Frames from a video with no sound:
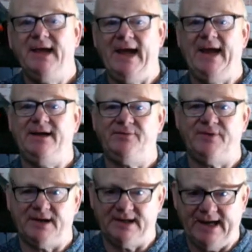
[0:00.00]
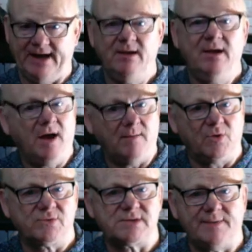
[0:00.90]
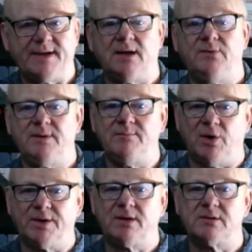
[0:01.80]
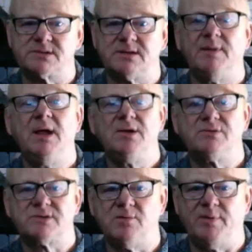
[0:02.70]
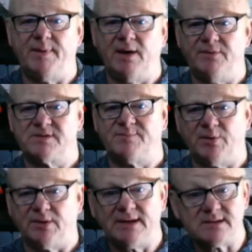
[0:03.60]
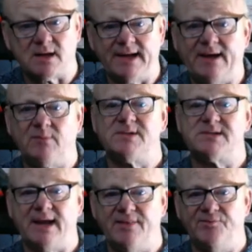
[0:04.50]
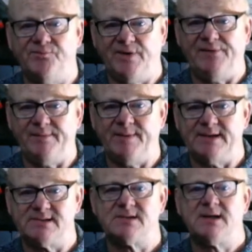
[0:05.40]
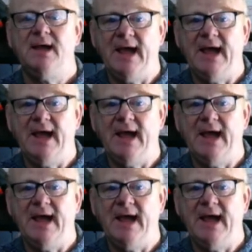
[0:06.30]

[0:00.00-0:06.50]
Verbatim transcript: anything yet i'm also including my custom super bonus bundle it's going to help you to get the very best